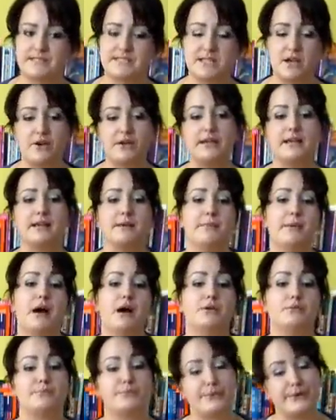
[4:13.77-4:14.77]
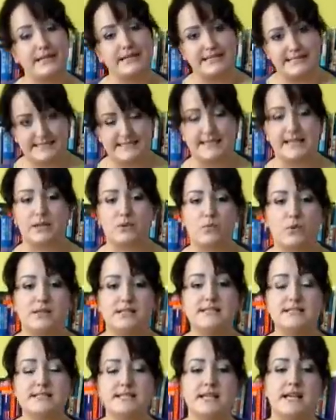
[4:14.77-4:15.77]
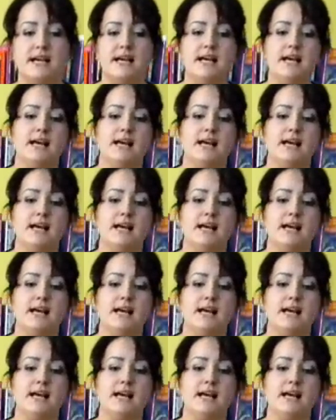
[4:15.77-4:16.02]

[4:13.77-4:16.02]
Talking about pre-listening ones,